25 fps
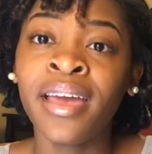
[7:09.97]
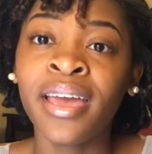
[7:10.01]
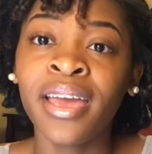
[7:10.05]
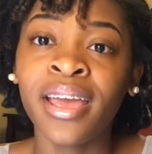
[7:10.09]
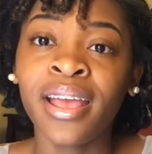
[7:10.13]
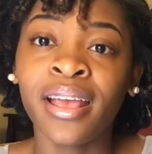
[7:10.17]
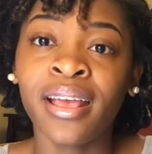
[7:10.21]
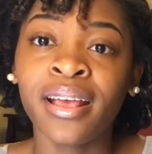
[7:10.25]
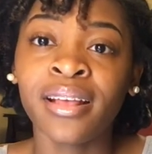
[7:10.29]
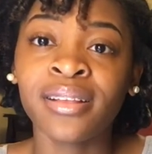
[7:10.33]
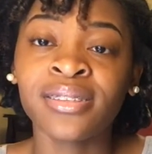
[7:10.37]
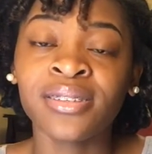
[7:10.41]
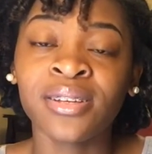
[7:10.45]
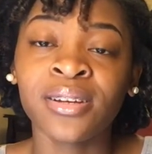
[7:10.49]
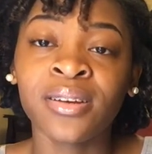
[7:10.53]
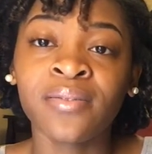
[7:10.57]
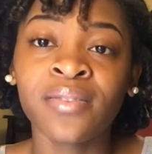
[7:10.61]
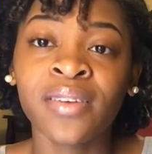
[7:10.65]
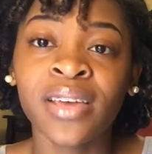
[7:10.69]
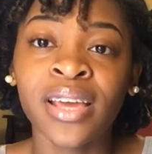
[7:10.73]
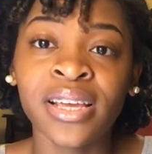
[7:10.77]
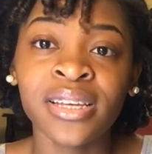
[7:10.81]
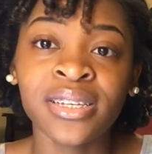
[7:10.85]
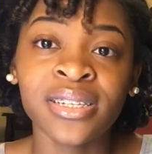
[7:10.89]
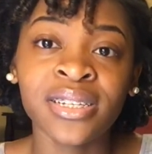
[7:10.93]
And
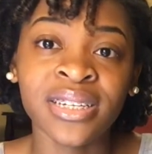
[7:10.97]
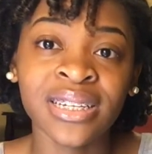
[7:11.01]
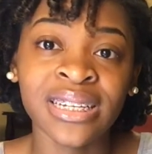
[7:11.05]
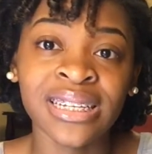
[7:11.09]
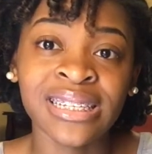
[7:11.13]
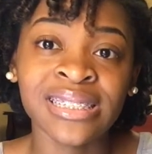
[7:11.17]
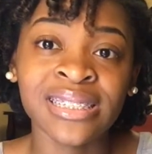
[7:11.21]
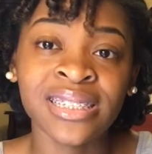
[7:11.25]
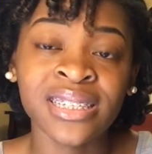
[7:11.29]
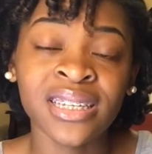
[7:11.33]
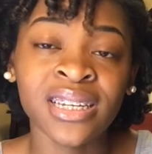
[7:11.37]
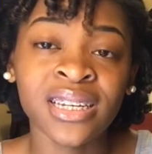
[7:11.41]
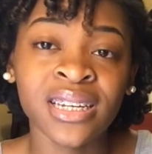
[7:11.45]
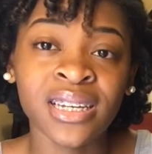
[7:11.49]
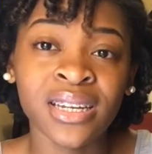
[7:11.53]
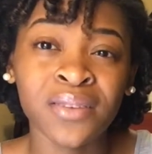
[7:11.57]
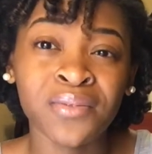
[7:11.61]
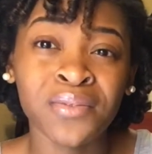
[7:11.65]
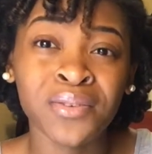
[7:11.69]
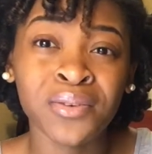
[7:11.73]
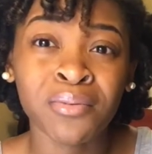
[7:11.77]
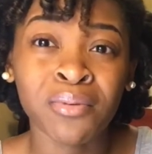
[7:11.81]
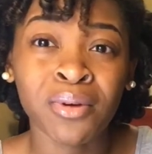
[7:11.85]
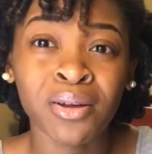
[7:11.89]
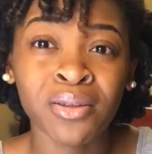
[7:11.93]
certification is needed
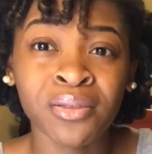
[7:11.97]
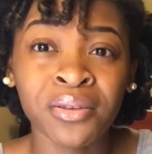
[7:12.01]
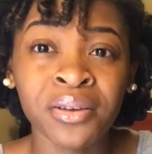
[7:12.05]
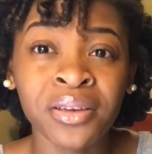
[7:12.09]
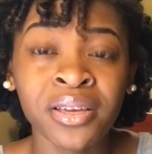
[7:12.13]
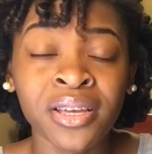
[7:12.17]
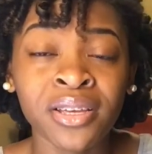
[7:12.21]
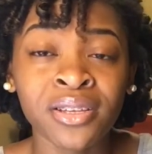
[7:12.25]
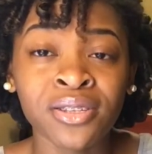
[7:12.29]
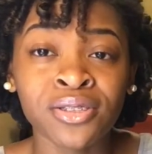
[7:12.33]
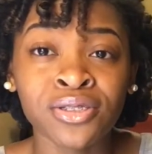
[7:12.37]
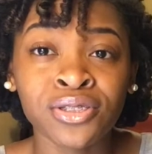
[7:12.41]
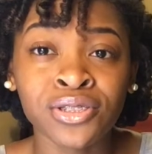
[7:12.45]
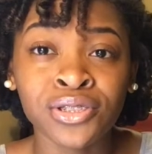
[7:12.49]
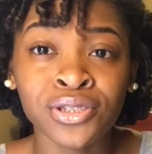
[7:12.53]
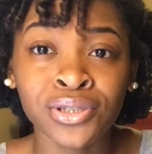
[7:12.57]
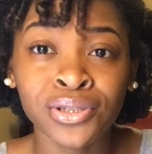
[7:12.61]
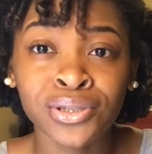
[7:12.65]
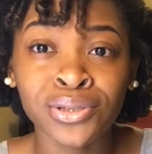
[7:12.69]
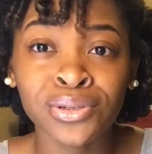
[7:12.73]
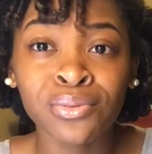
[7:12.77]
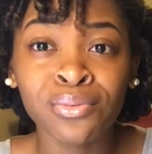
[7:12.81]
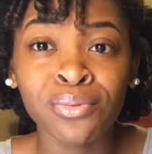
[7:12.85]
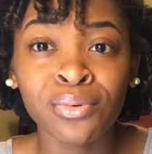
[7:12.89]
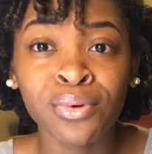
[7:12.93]
if you are looking
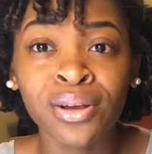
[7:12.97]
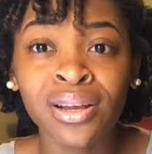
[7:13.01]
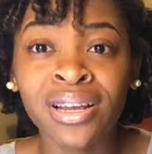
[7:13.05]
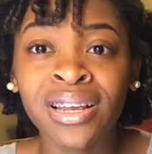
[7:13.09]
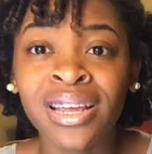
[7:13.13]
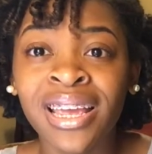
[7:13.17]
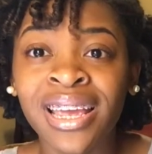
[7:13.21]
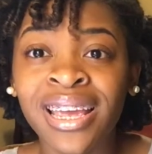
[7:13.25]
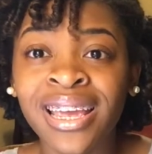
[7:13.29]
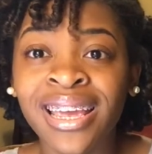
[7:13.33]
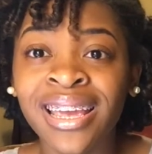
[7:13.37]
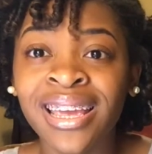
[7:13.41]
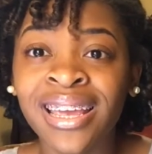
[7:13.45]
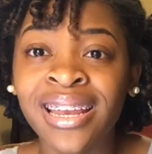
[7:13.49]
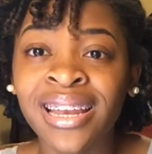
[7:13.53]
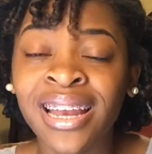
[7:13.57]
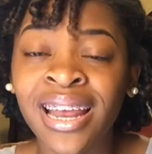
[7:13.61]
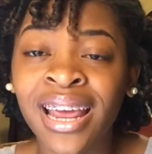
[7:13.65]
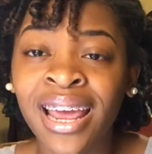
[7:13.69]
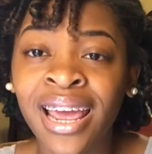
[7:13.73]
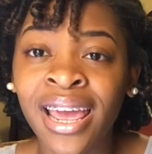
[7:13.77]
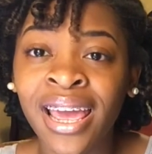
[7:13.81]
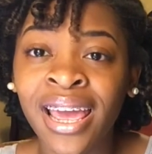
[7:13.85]
to work in